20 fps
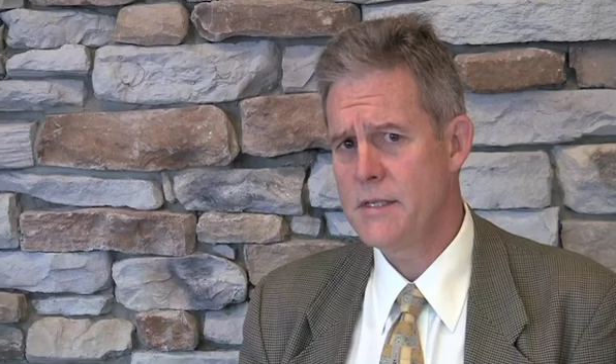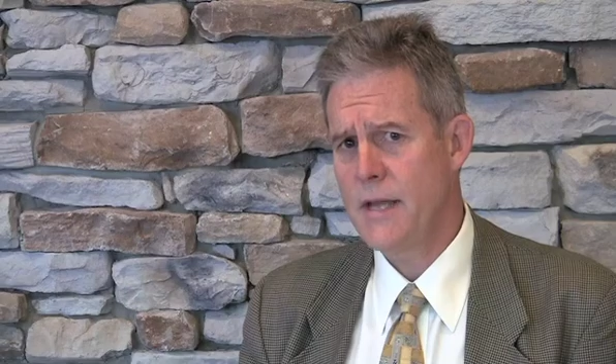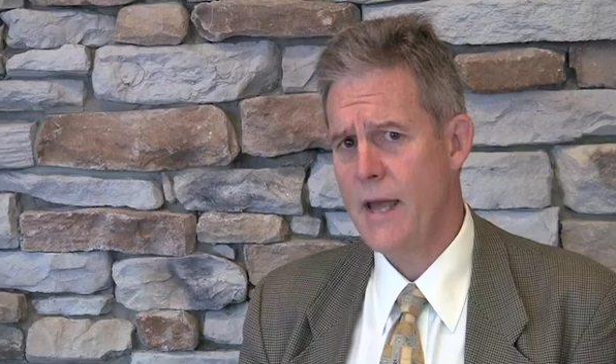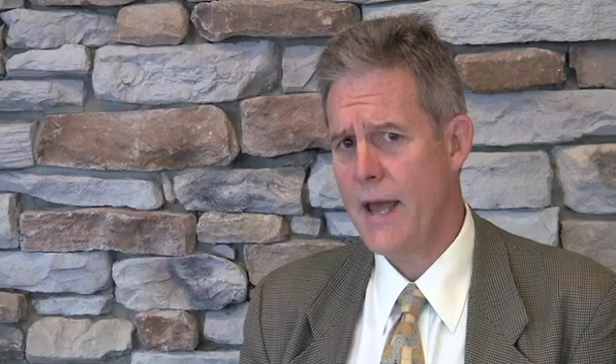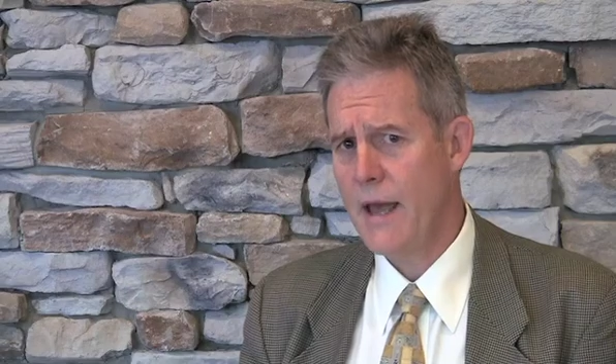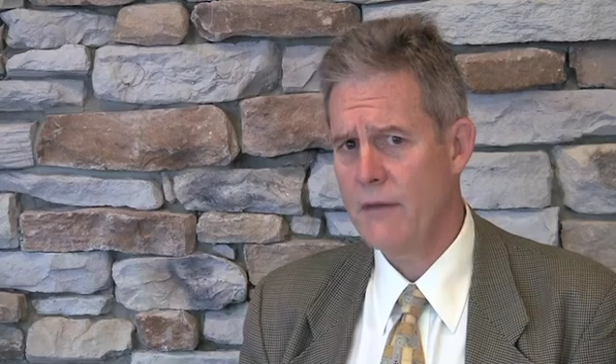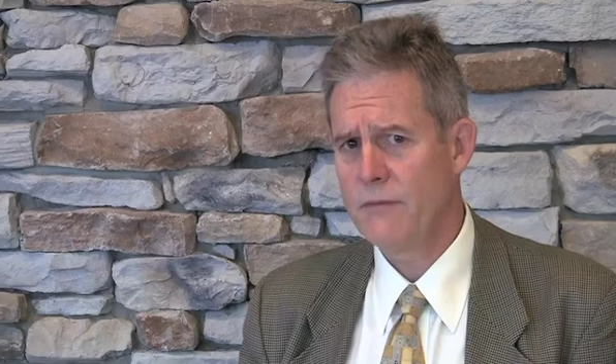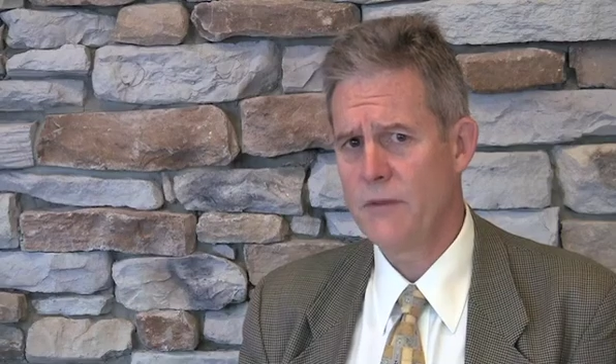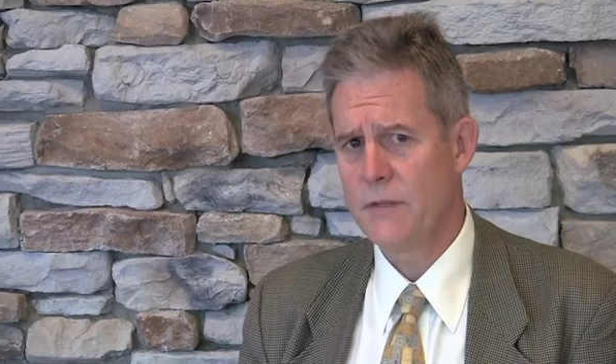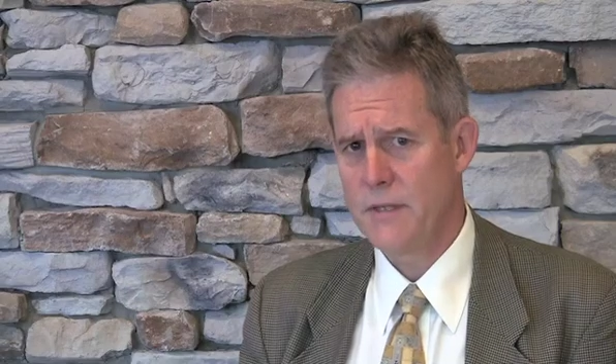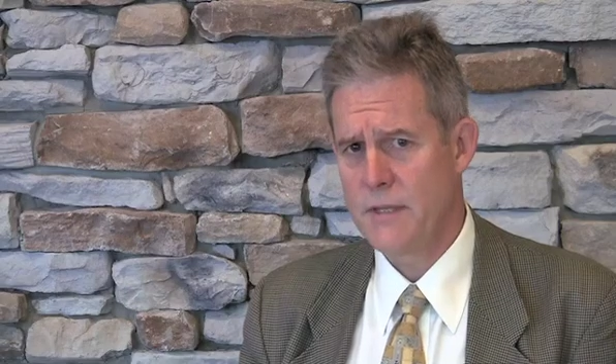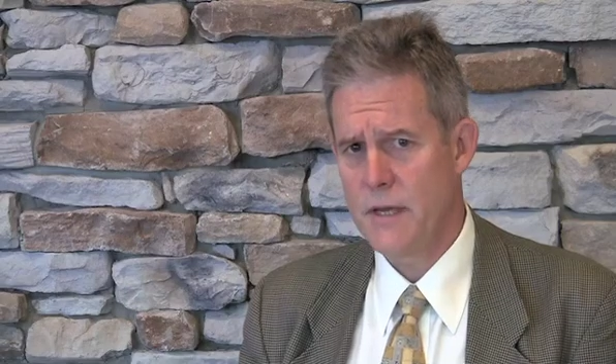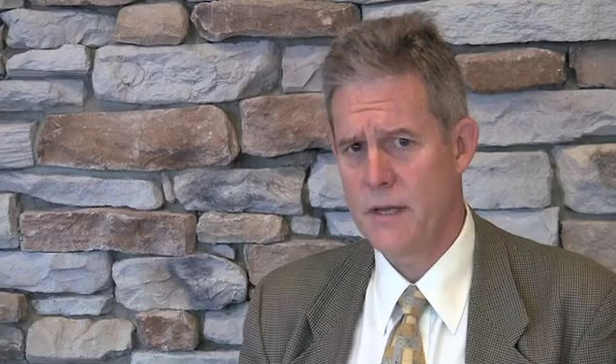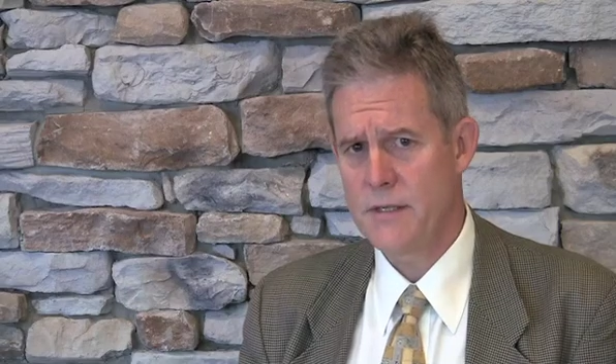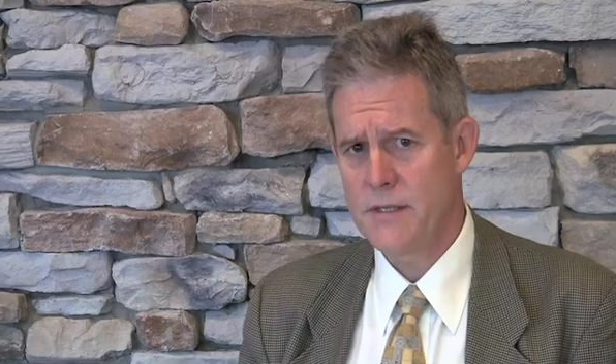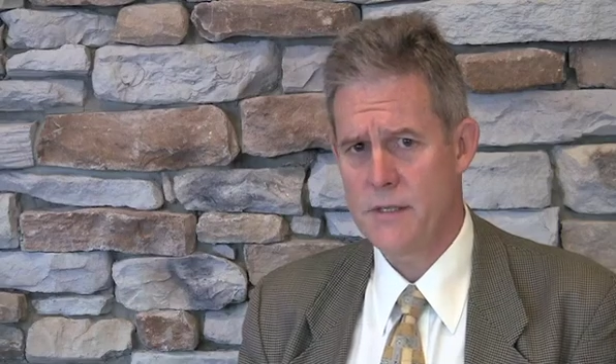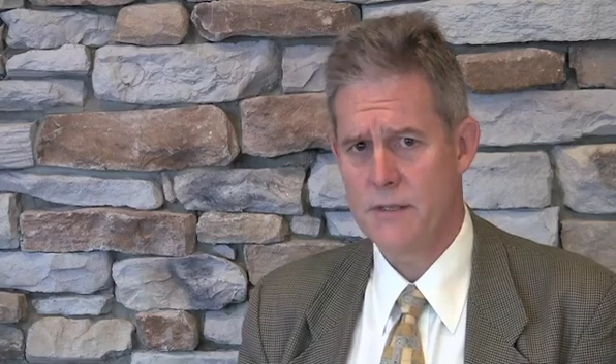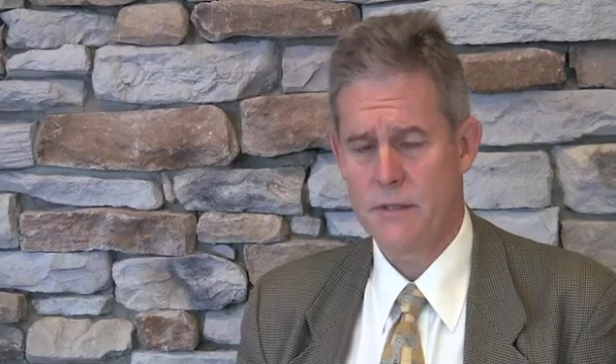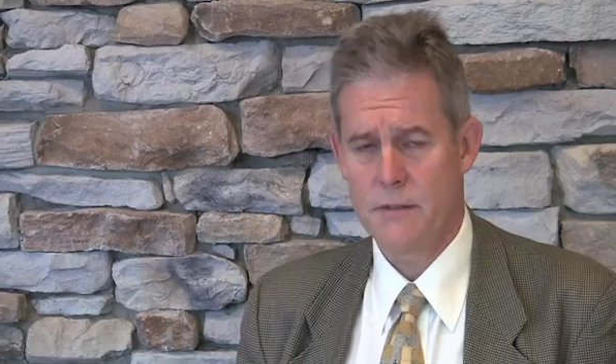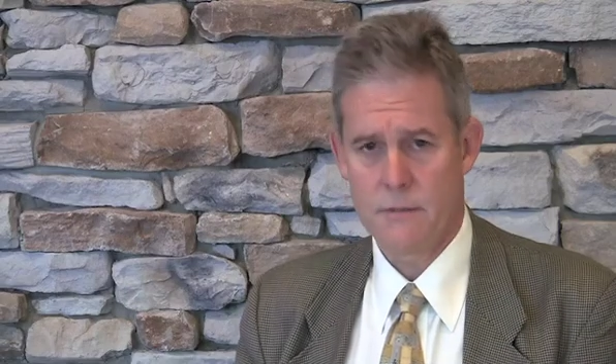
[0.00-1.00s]
half a
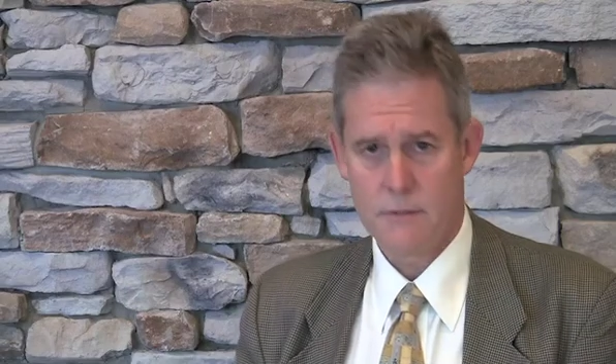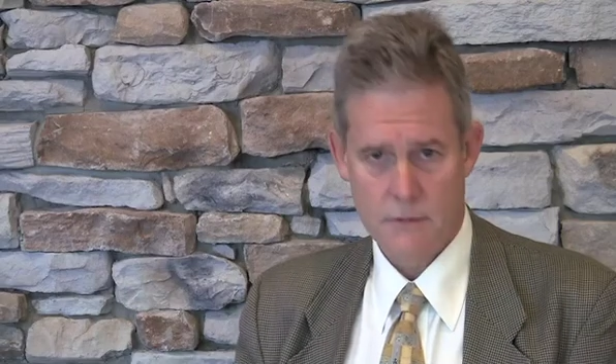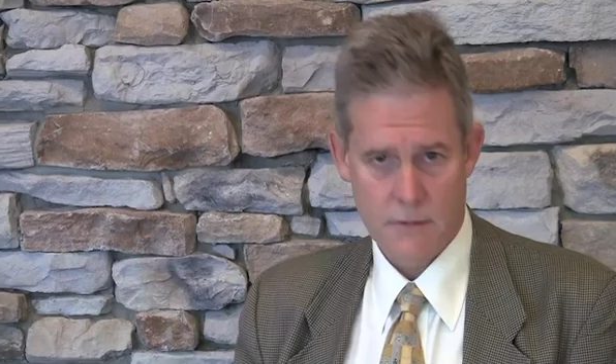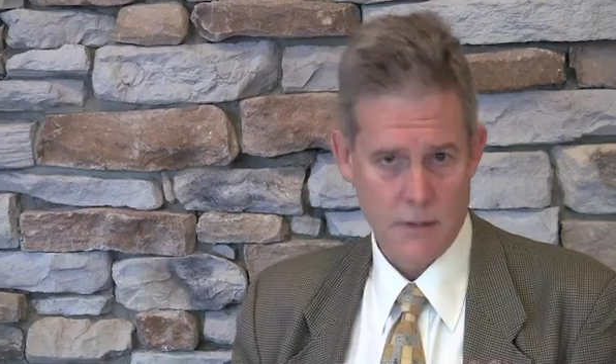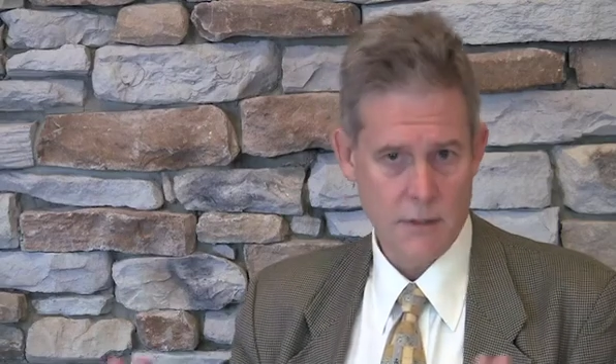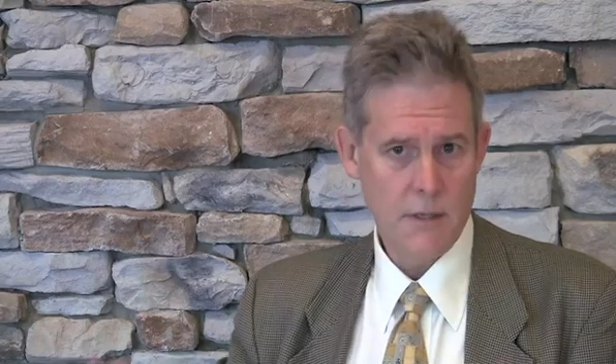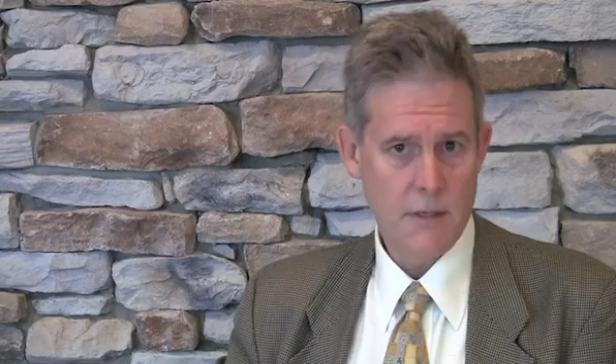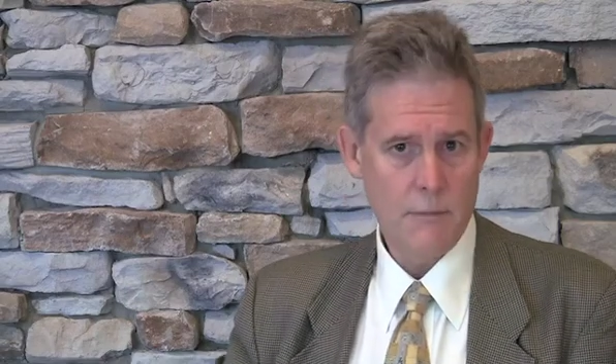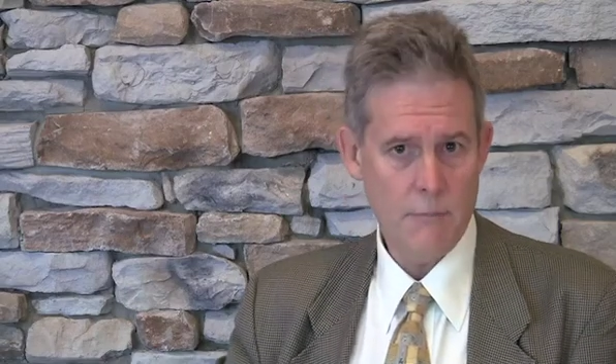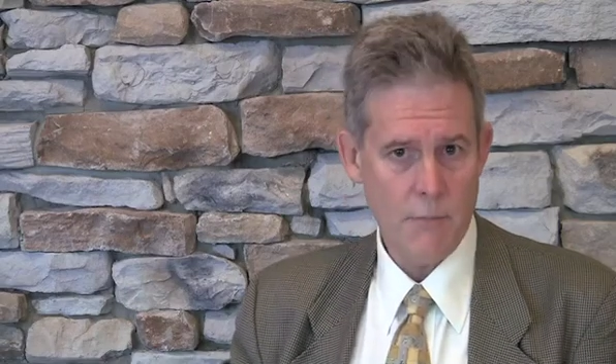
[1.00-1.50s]
dozen